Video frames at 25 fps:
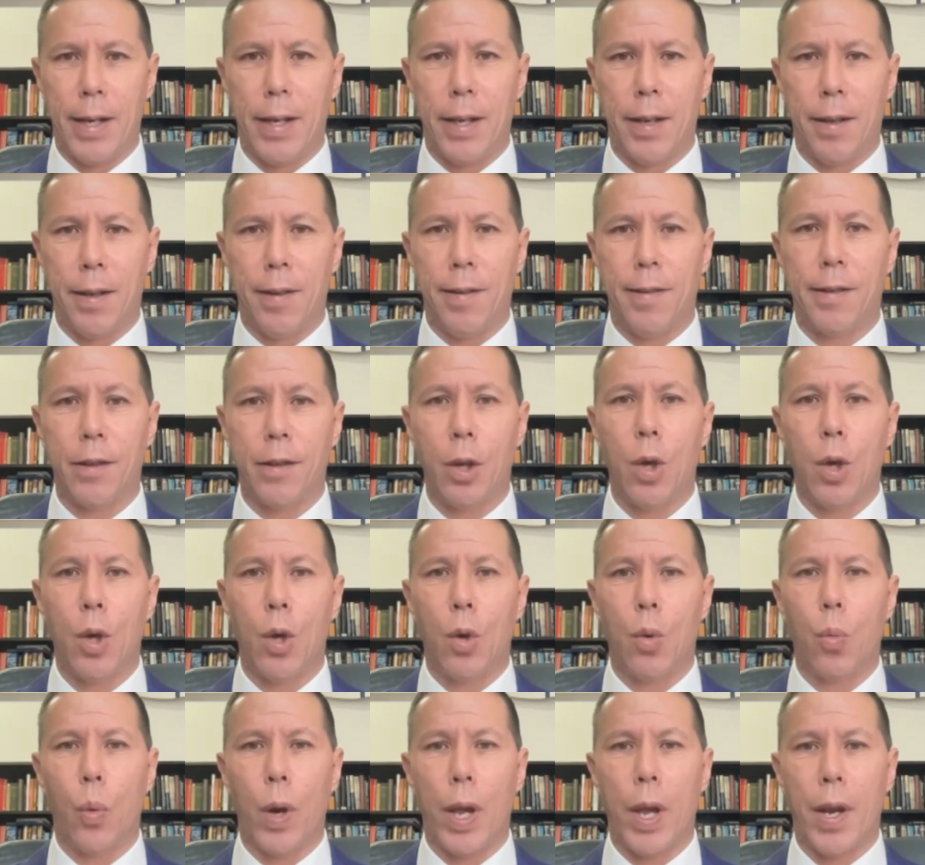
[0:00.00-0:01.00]
That is,
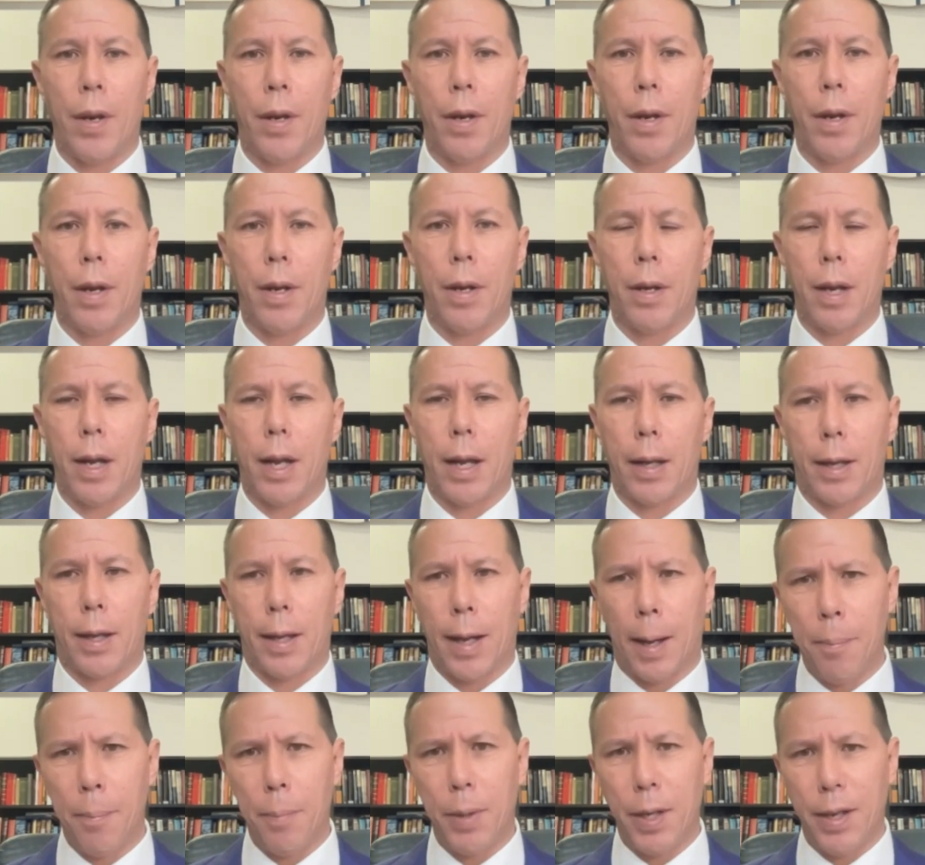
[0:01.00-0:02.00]
when
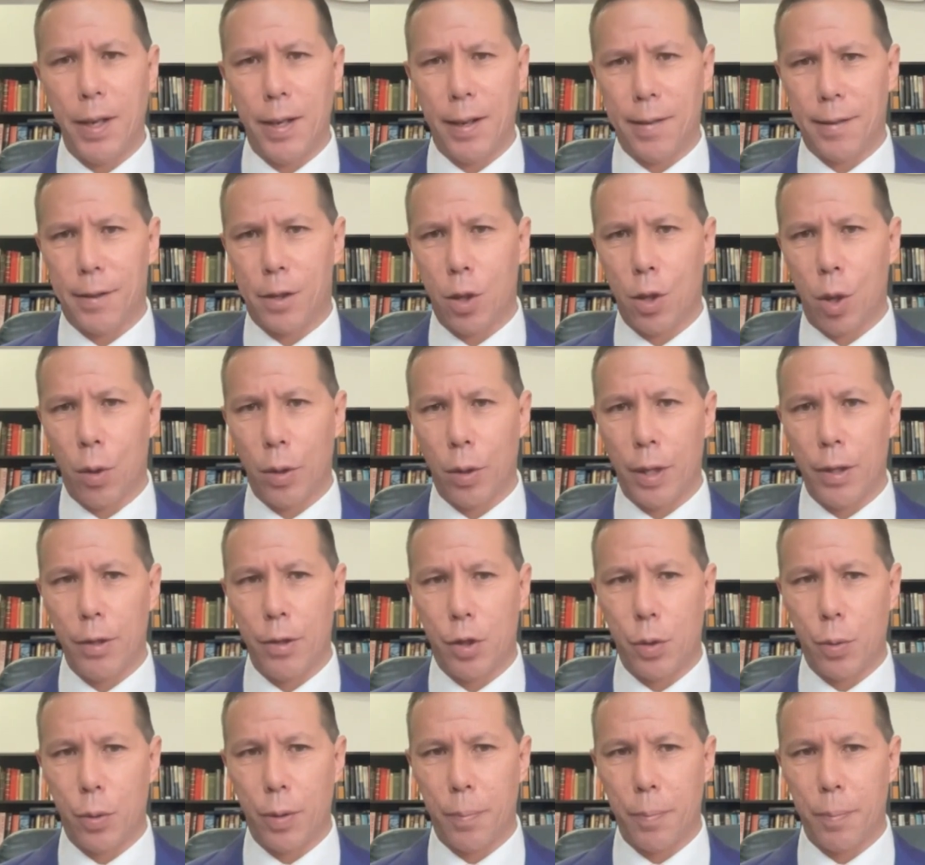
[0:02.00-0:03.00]
a company has gone
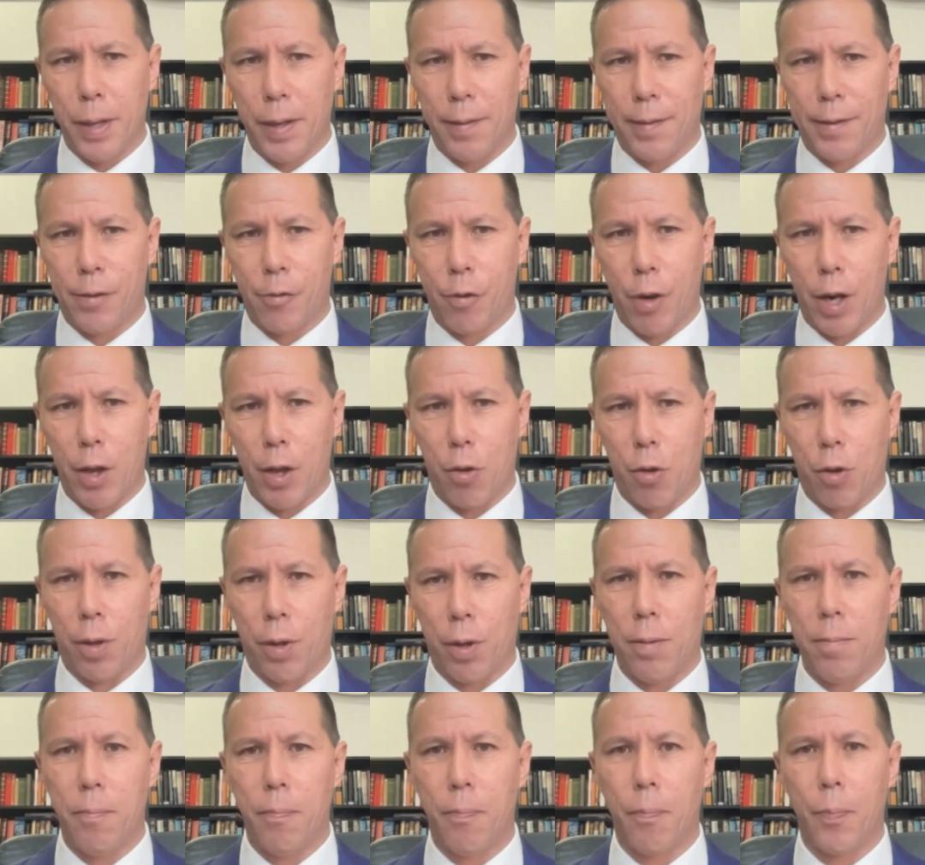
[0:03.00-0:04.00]
into
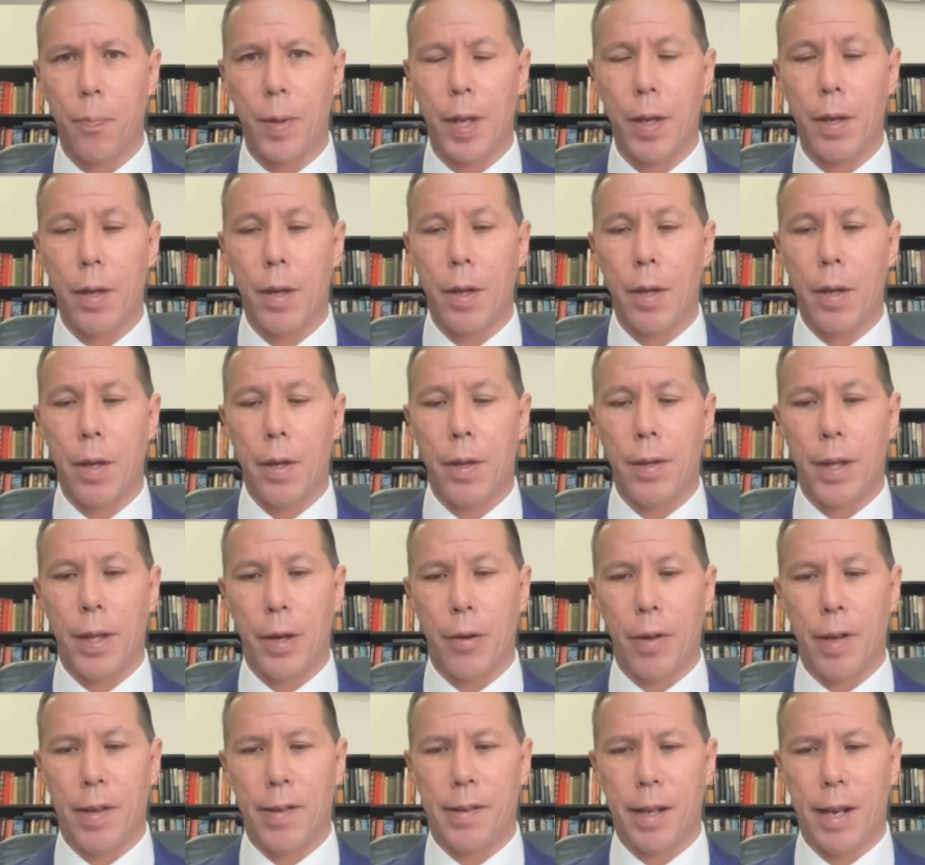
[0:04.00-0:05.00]
administration,
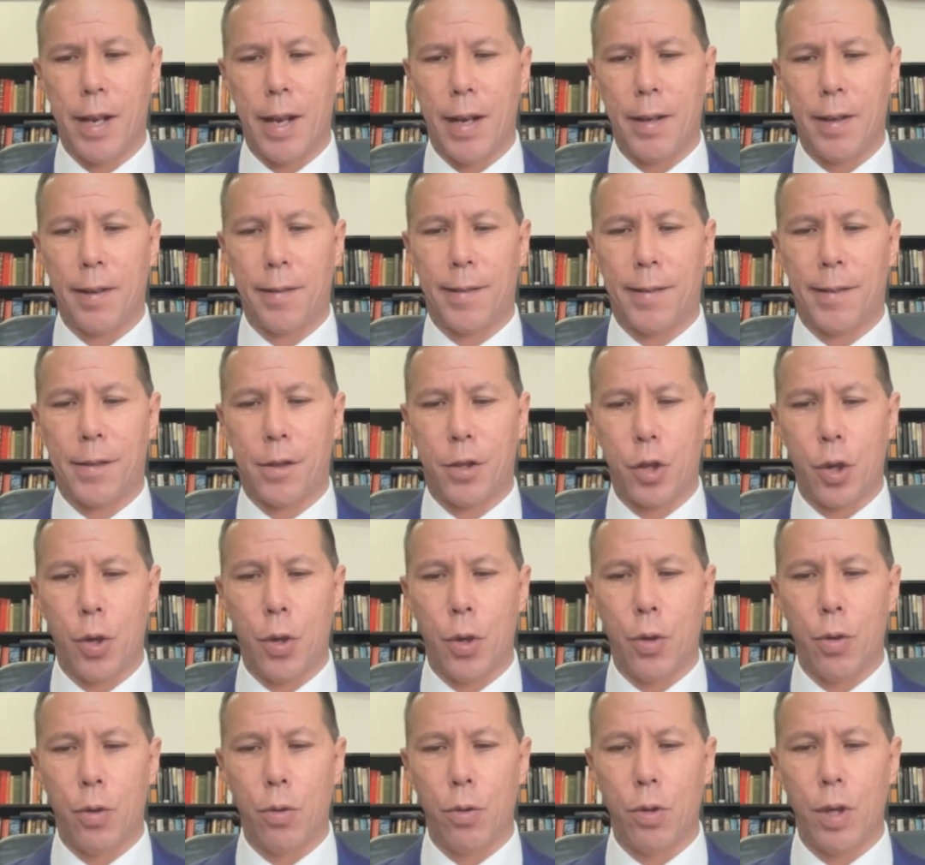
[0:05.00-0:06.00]
there is an
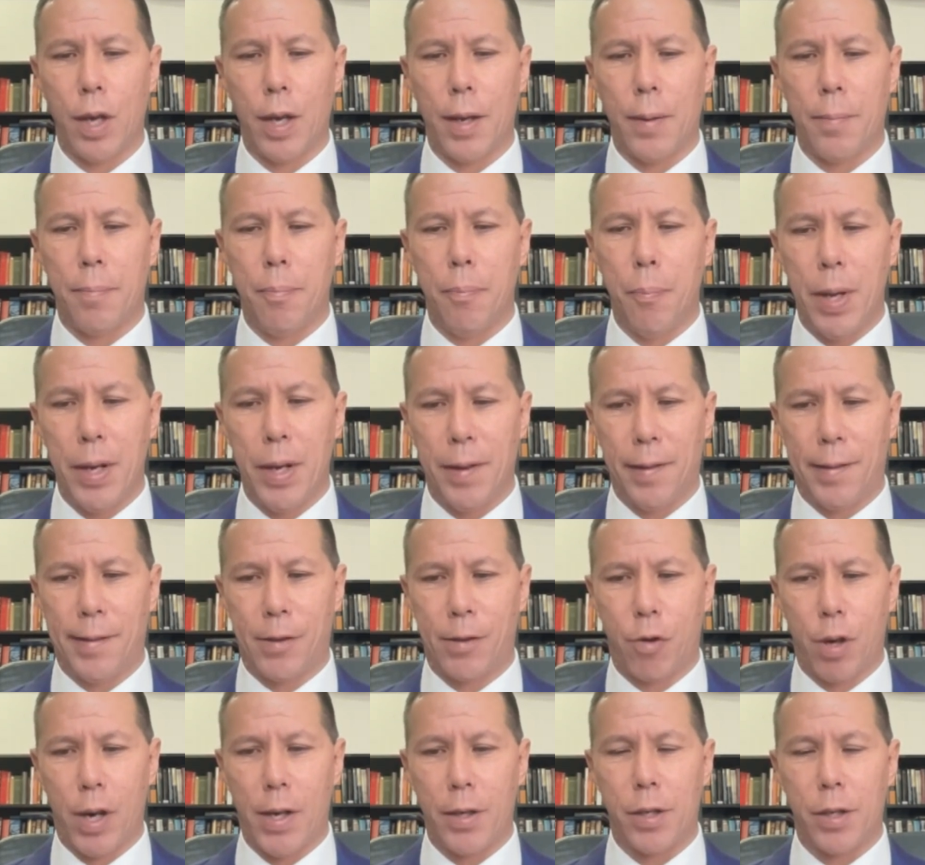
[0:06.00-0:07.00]
external
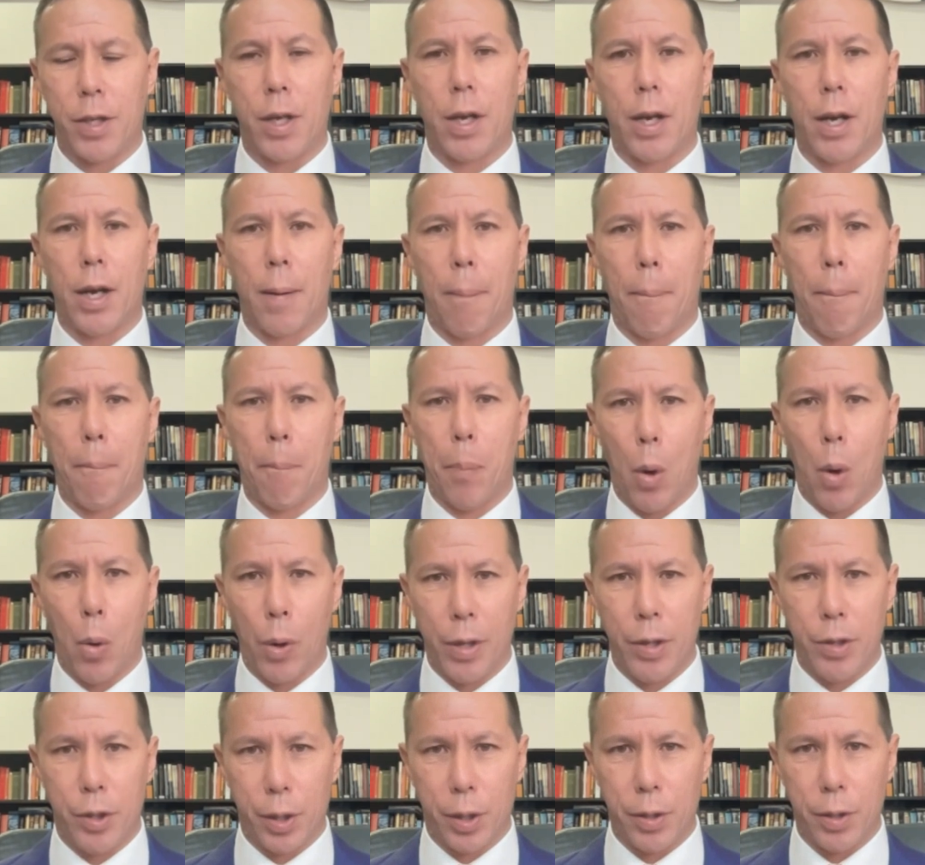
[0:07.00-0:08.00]
administrator
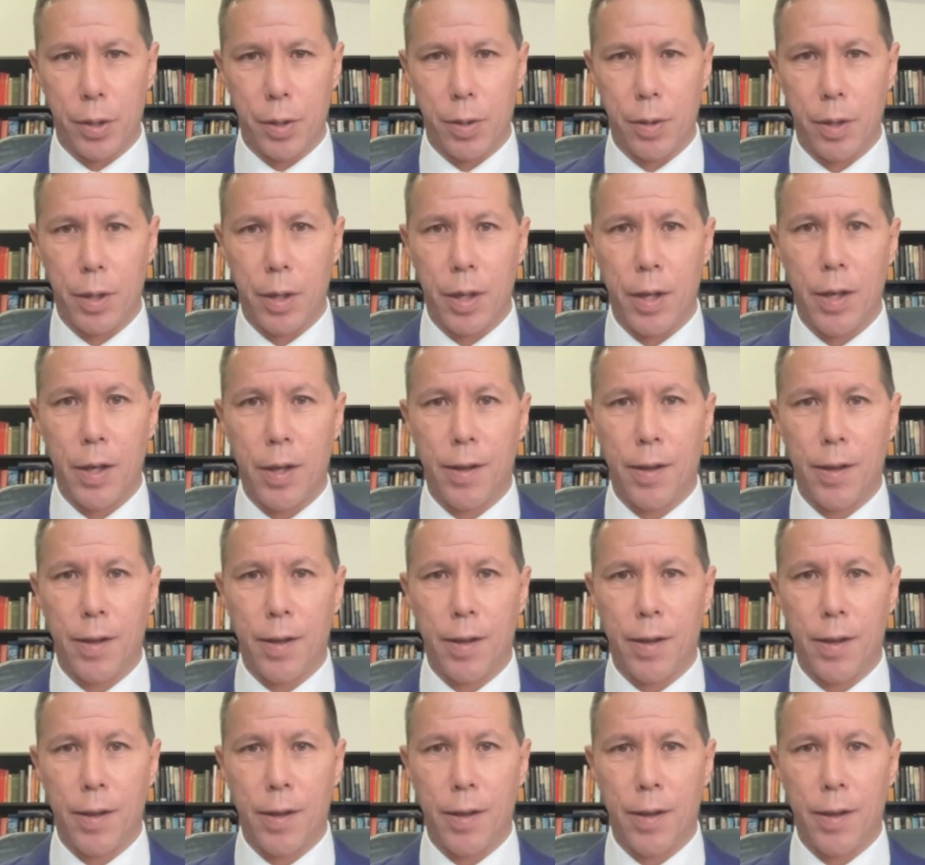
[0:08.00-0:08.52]
appointed.